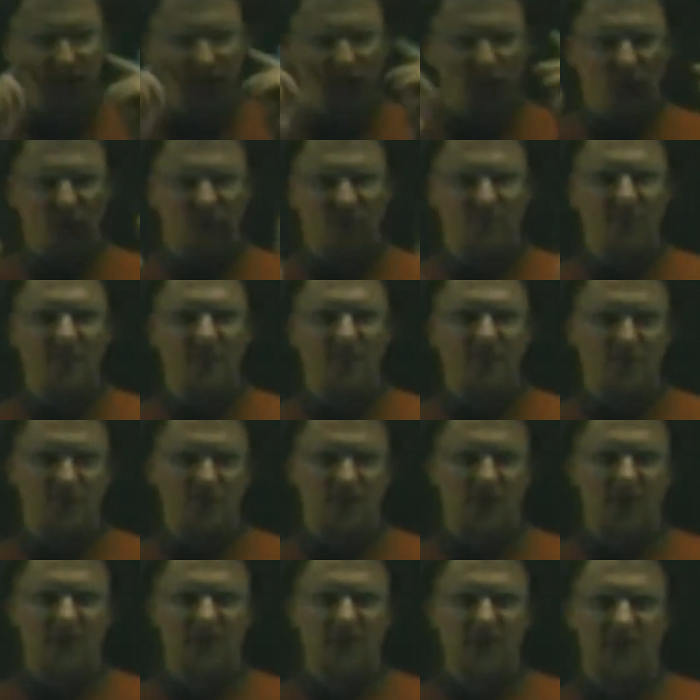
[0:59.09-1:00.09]
it from memory,
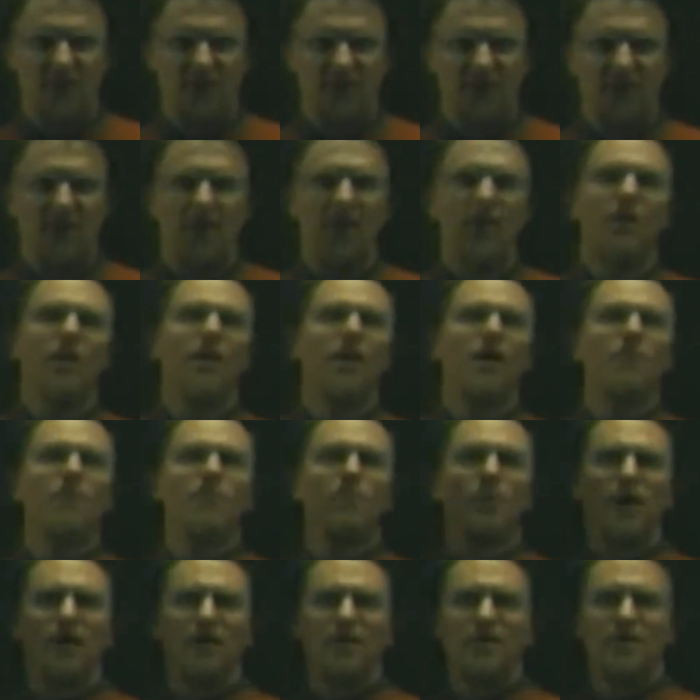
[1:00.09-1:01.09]
obviously.
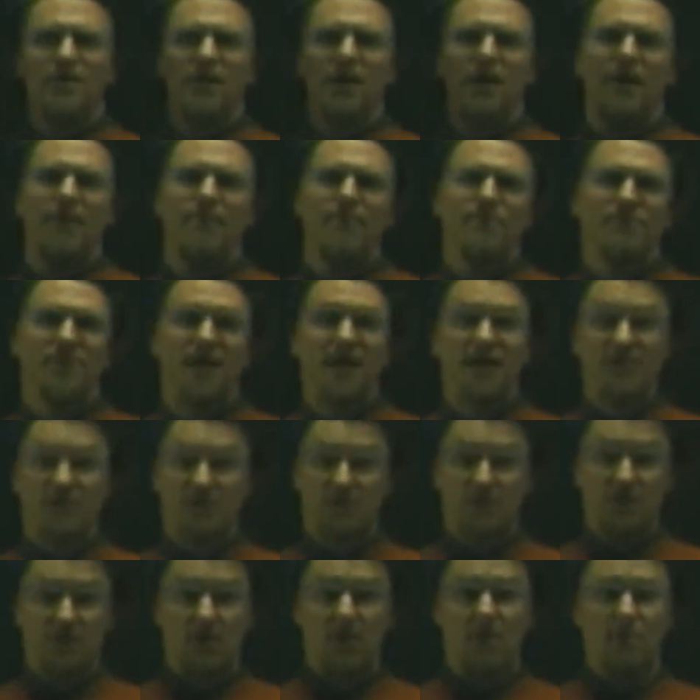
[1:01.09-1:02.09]
But that's
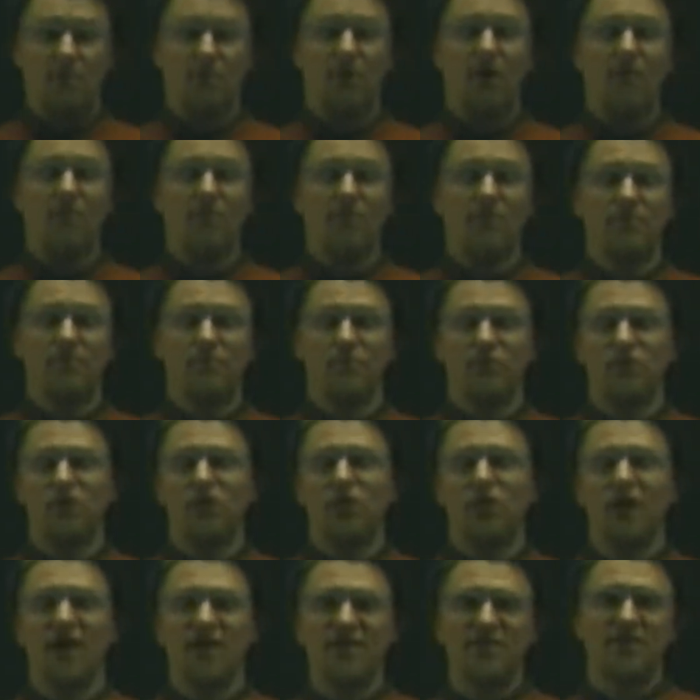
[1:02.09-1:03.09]
the problem. Brazil
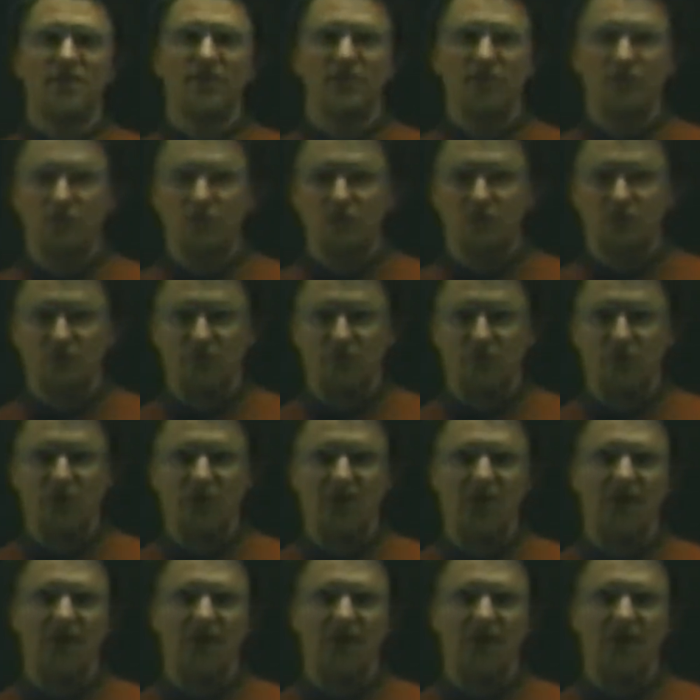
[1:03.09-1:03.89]
has a huge foreign debt,